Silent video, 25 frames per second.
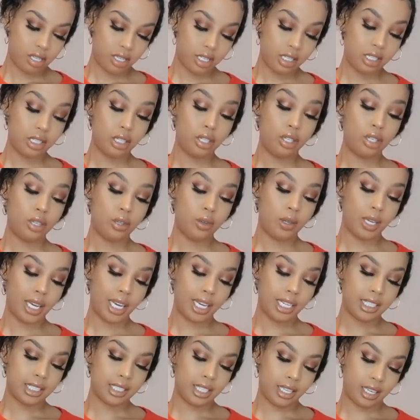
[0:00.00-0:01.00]
It's a
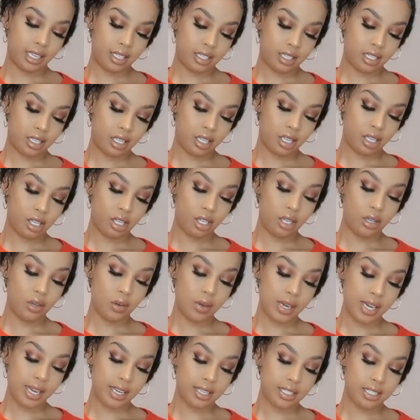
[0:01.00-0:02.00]
UK 10,
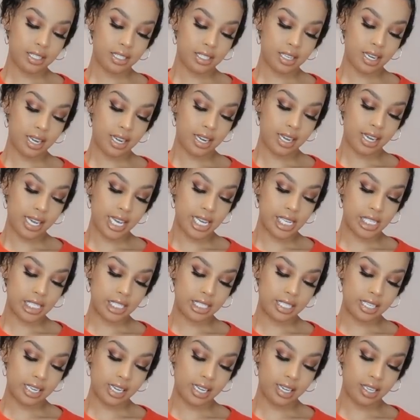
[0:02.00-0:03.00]
USA
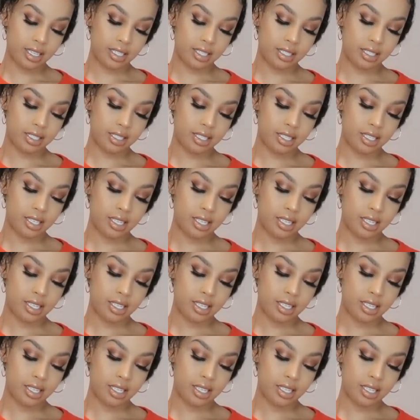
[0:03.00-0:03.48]
6.